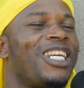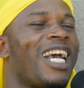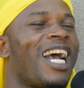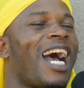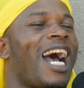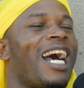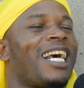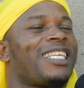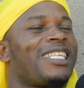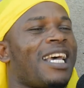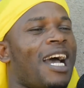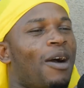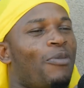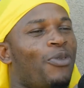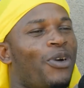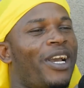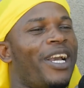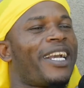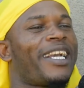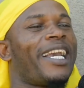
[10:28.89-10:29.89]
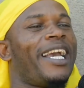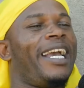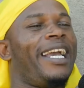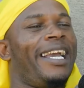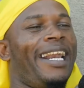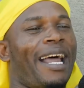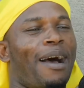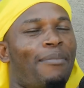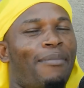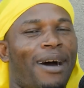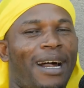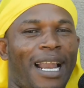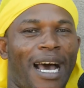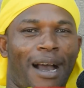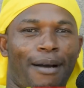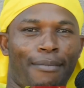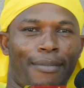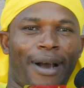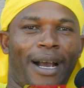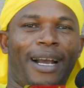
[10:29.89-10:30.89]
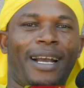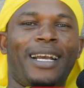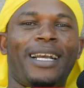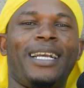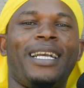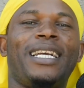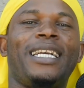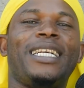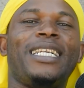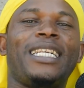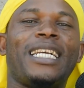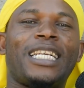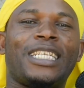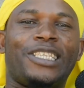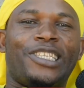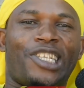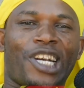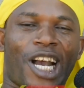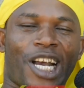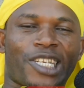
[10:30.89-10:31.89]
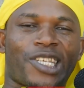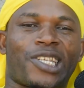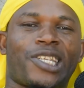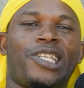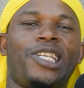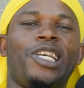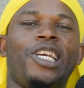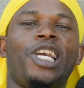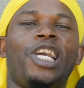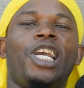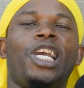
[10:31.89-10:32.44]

Azam AK lamba lamba. Just